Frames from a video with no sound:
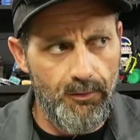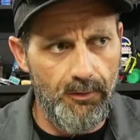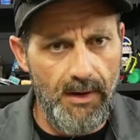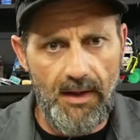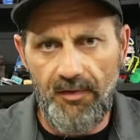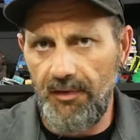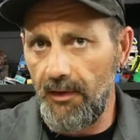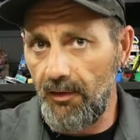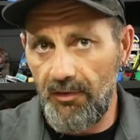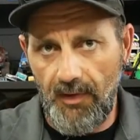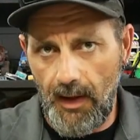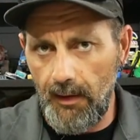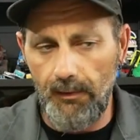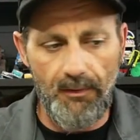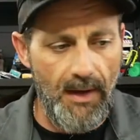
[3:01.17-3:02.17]
or
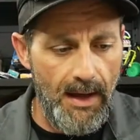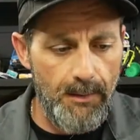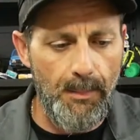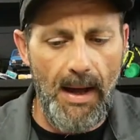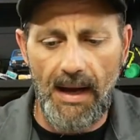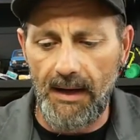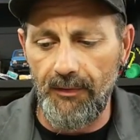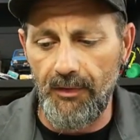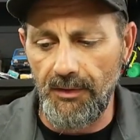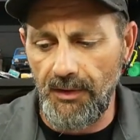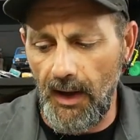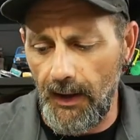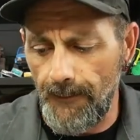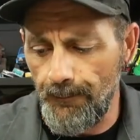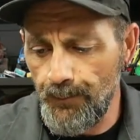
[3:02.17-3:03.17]
SCX10s had back in the
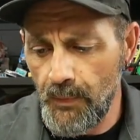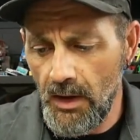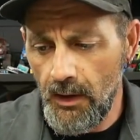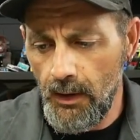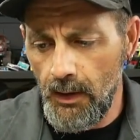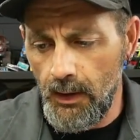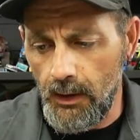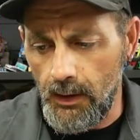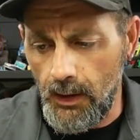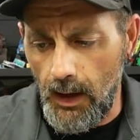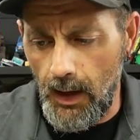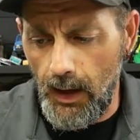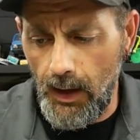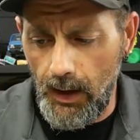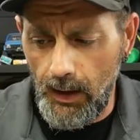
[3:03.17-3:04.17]
day.
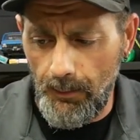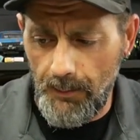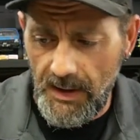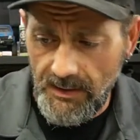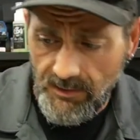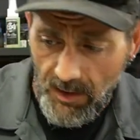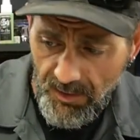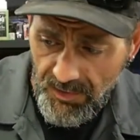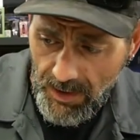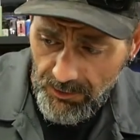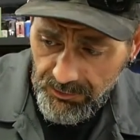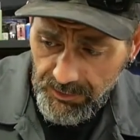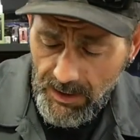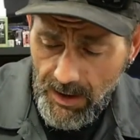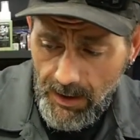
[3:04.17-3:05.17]
It does
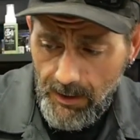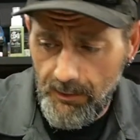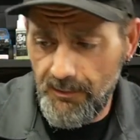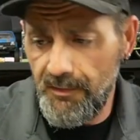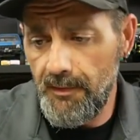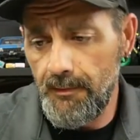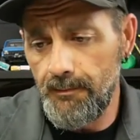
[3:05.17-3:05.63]
actually have